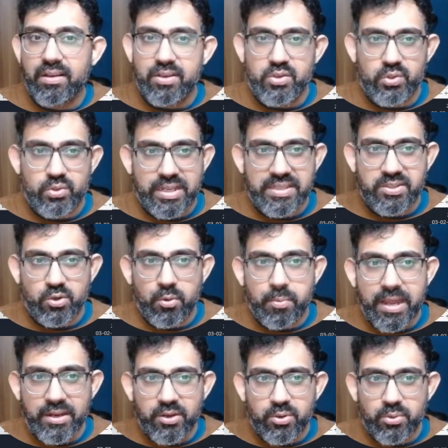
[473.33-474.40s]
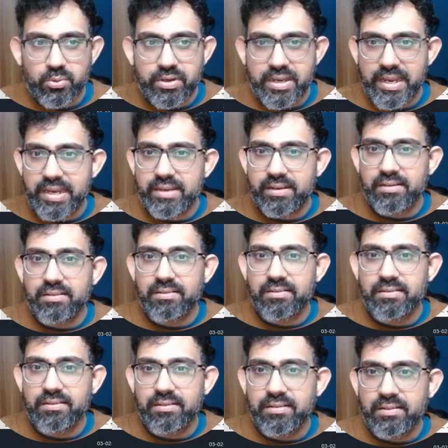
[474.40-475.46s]
So let's go back to data
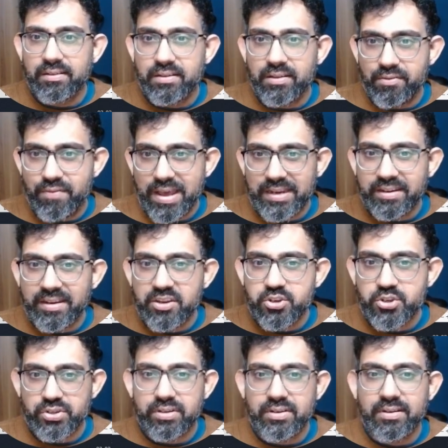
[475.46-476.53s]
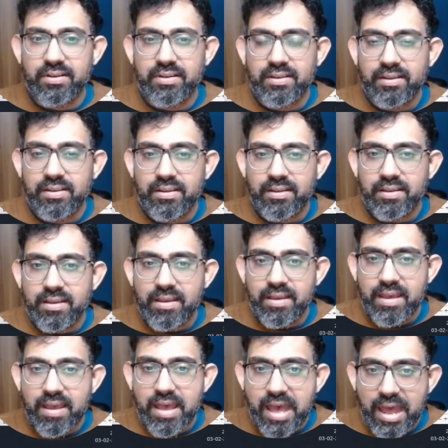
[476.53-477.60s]
validation,
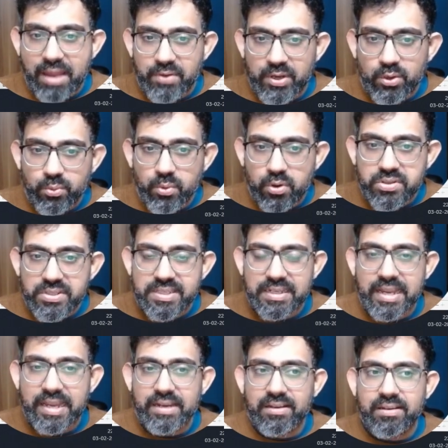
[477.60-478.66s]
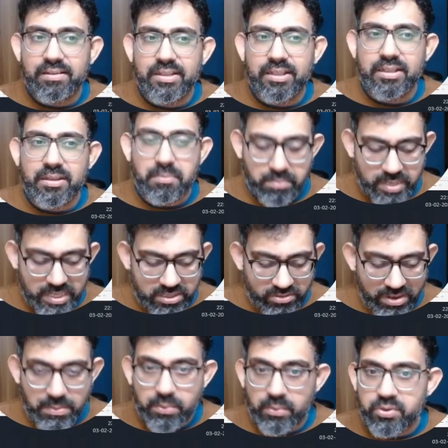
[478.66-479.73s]
and we don't want to select
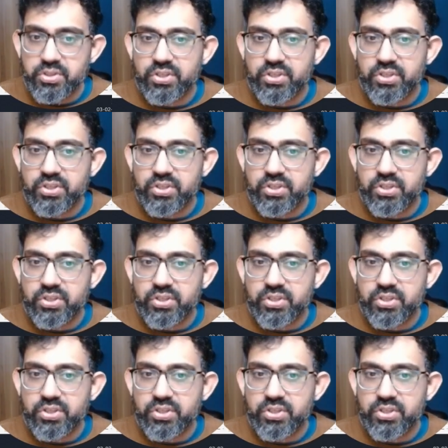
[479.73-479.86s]
B3, we want to